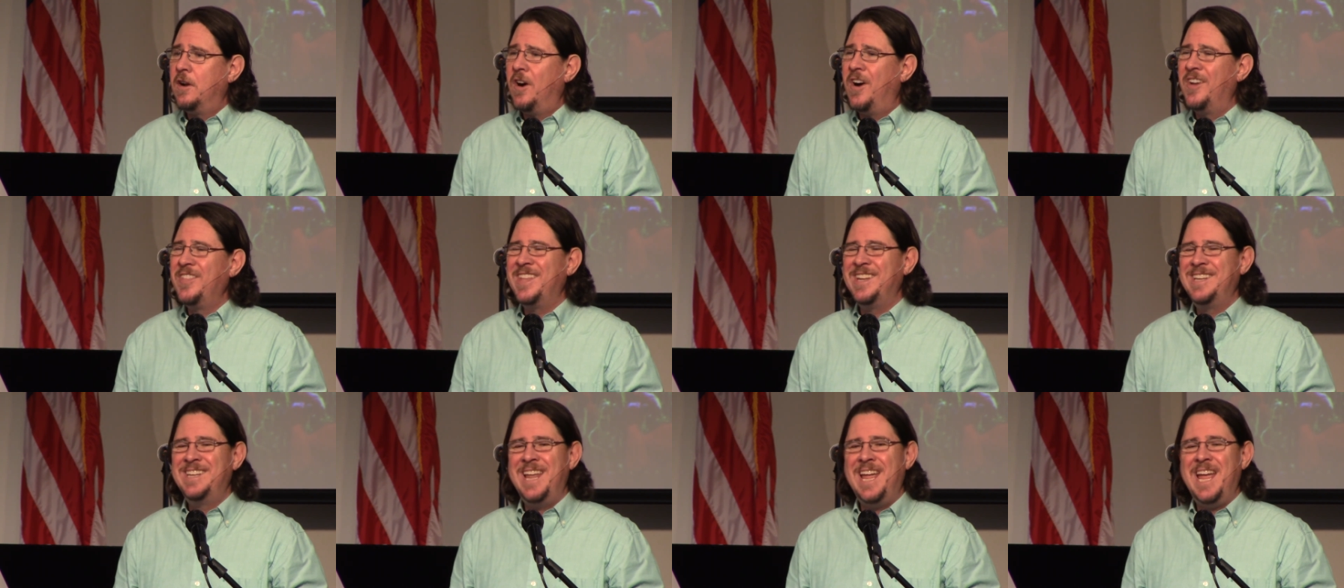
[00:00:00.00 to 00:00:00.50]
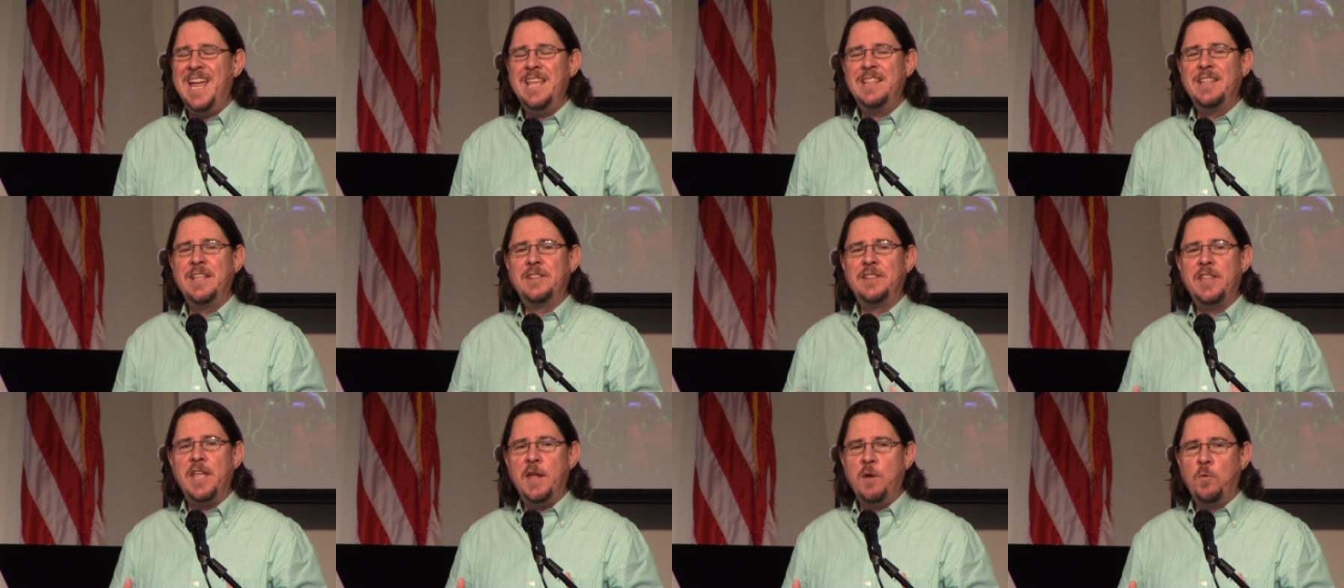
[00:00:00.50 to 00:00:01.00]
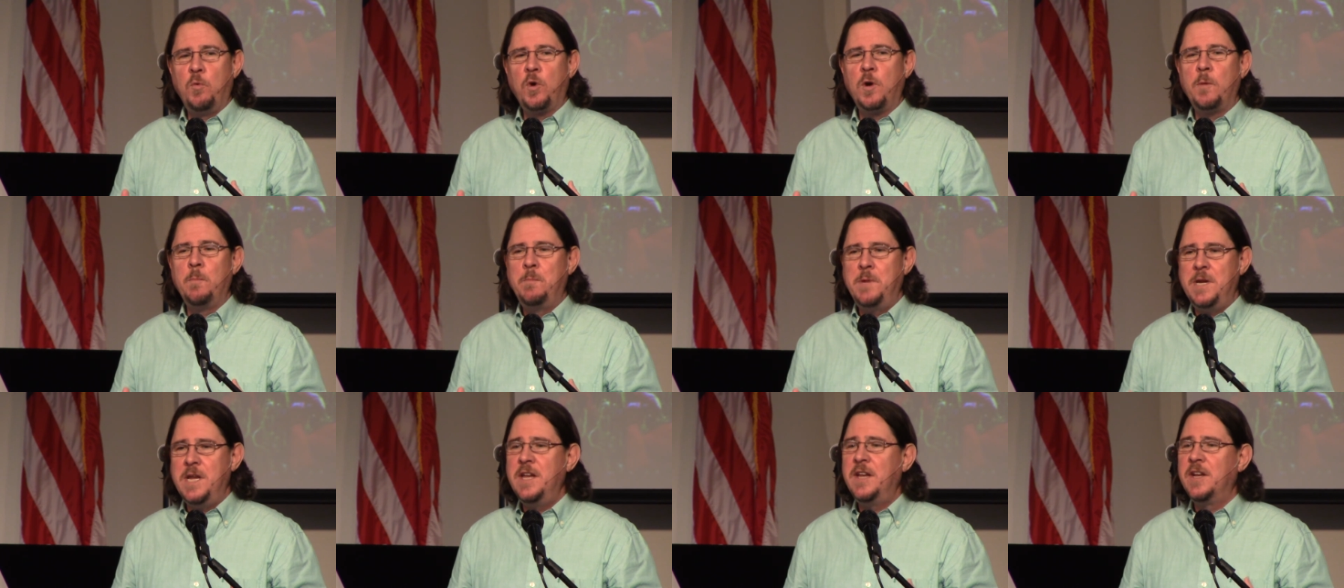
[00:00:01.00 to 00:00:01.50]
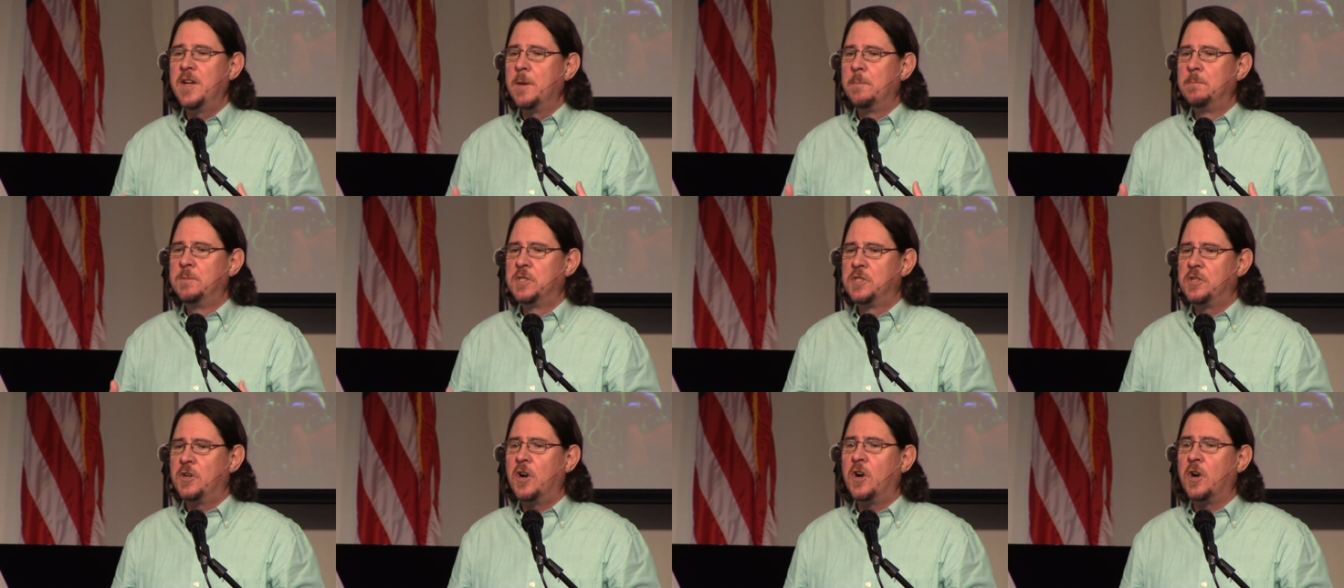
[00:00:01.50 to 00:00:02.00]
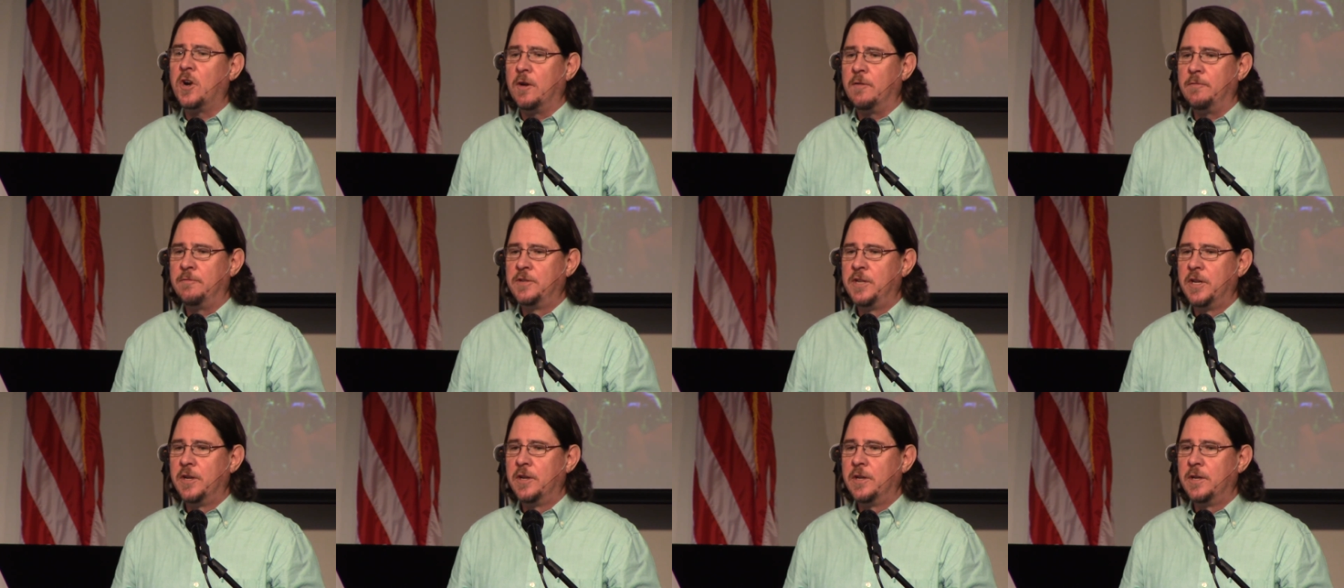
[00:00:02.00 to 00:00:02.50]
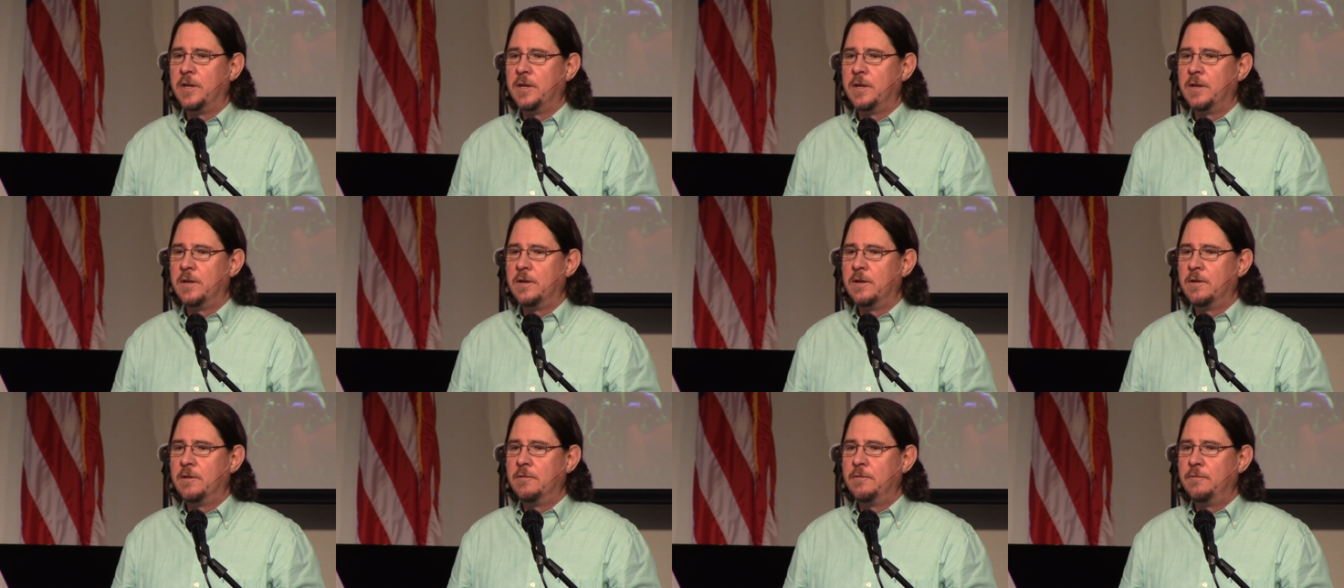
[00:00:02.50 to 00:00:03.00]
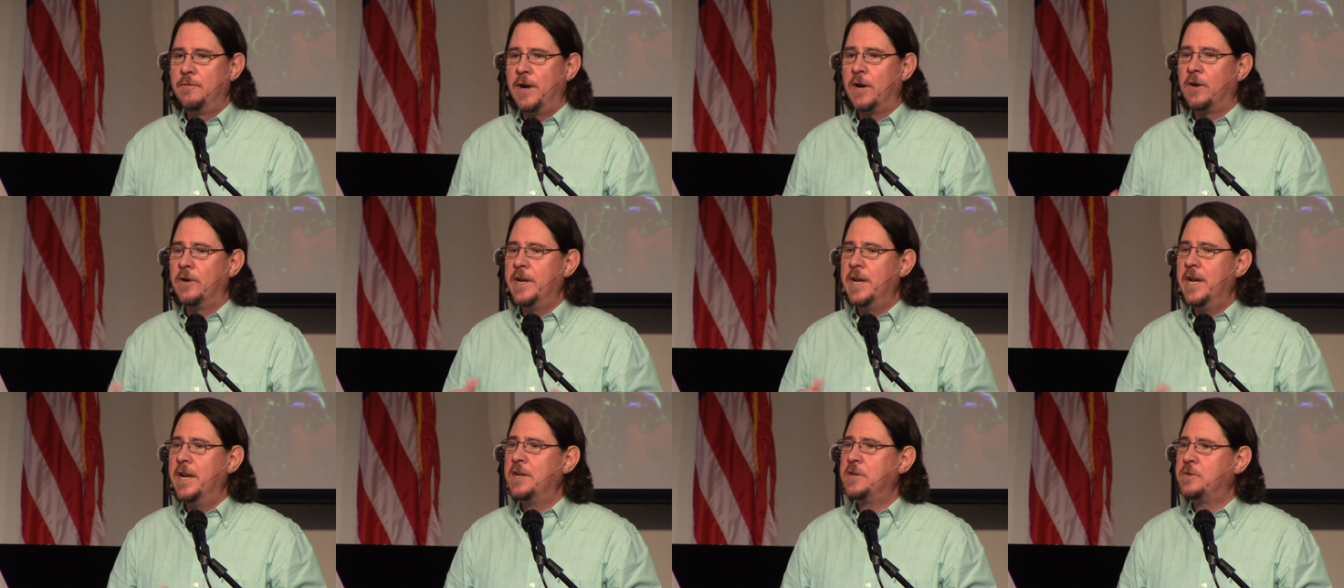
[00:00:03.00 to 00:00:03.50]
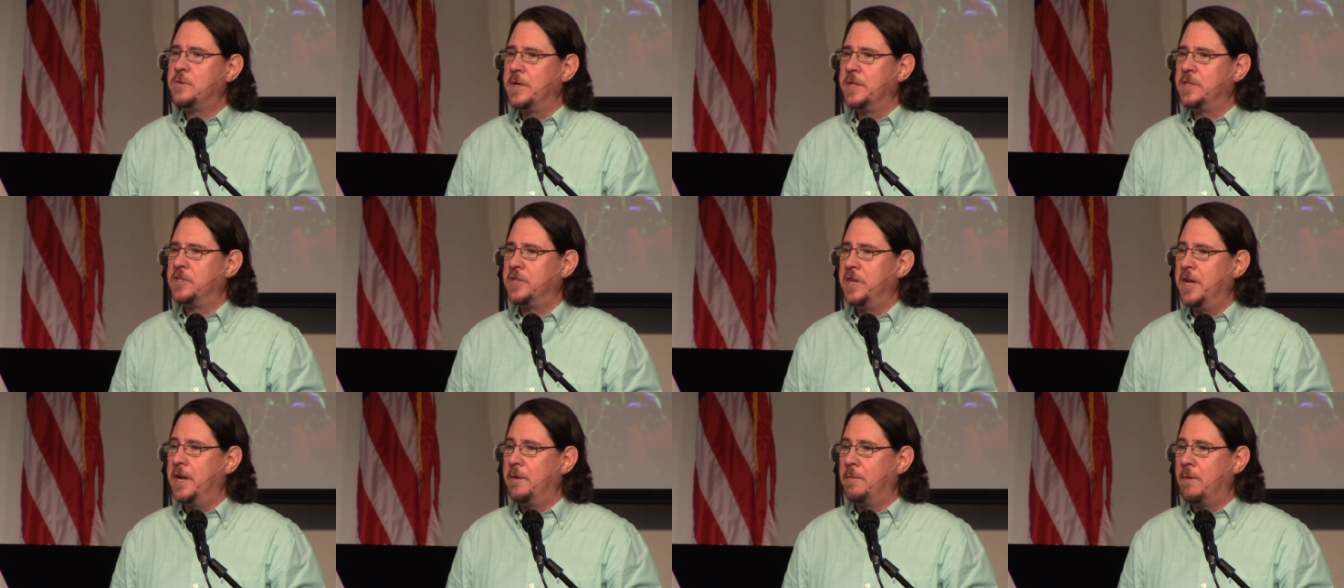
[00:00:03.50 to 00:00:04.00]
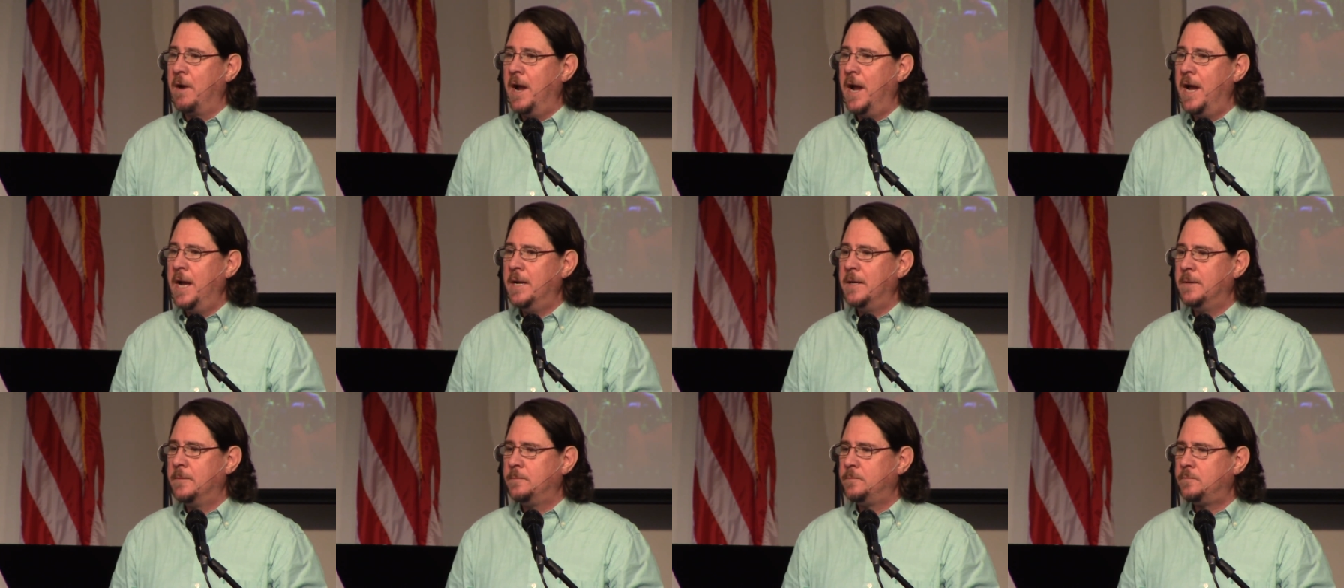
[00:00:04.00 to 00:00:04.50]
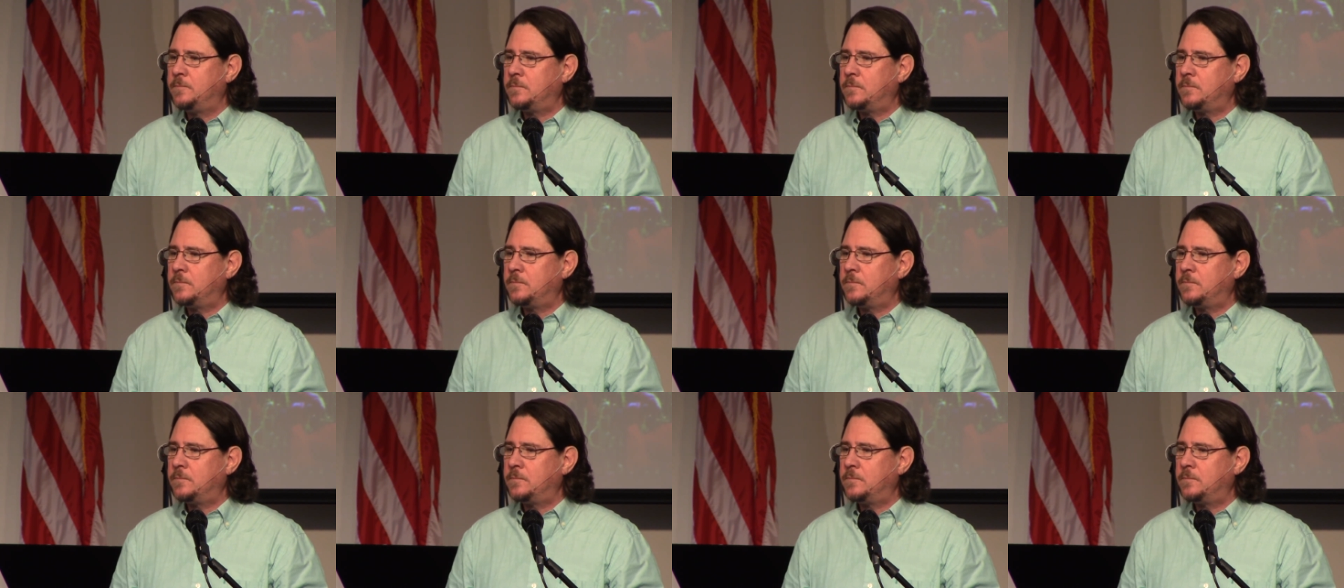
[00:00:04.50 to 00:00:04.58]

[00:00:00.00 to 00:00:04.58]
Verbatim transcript: on the day that they were being observed. Very interesting, right?